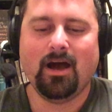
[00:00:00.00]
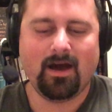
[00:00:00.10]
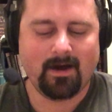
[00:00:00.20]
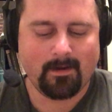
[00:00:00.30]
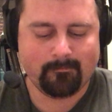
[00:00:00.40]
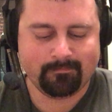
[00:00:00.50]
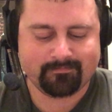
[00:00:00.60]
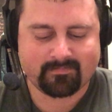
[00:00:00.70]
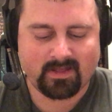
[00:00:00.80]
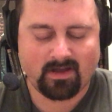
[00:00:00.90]

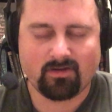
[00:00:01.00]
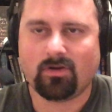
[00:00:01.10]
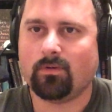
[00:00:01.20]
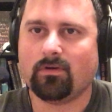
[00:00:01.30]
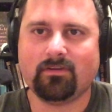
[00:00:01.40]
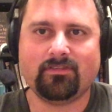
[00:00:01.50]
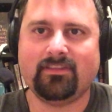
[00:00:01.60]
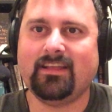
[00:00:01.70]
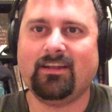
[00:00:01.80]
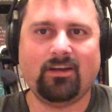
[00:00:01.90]
Of course,
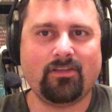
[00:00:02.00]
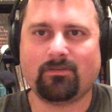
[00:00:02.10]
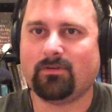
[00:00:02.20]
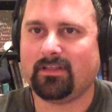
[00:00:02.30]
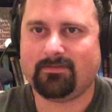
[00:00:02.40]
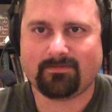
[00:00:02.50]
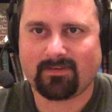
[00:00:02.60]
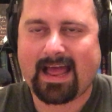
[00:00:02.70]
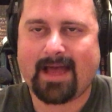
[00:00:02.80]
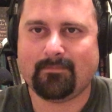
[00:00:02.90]
and then another really
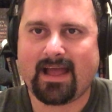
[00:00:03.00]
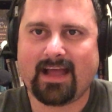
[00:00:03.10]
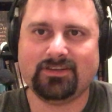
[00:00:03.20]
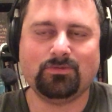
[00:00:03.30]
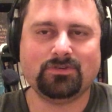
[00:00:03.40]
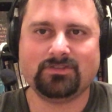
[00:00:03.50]
flat match was.